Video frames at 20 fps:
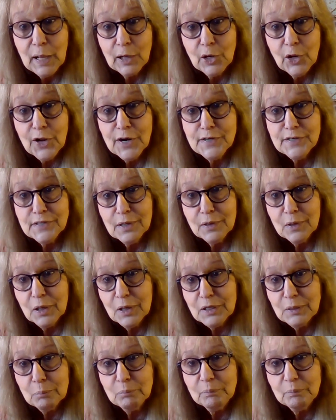Blood
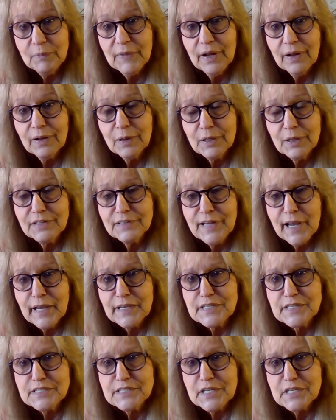uh,
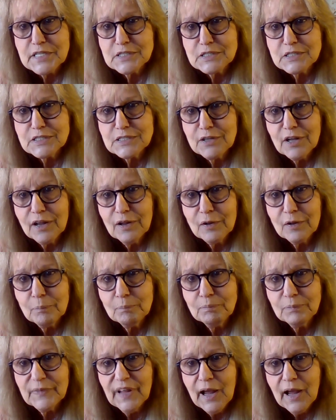decks, this uh,
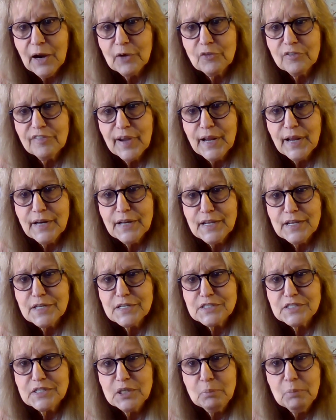the Hierophant
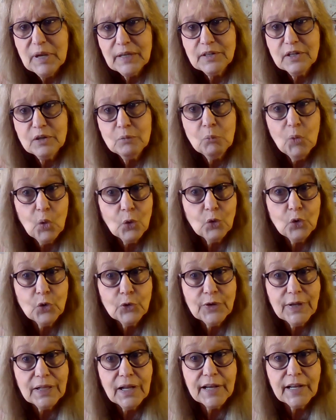is depicted more
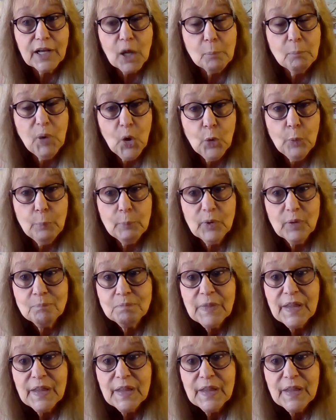looking like a pope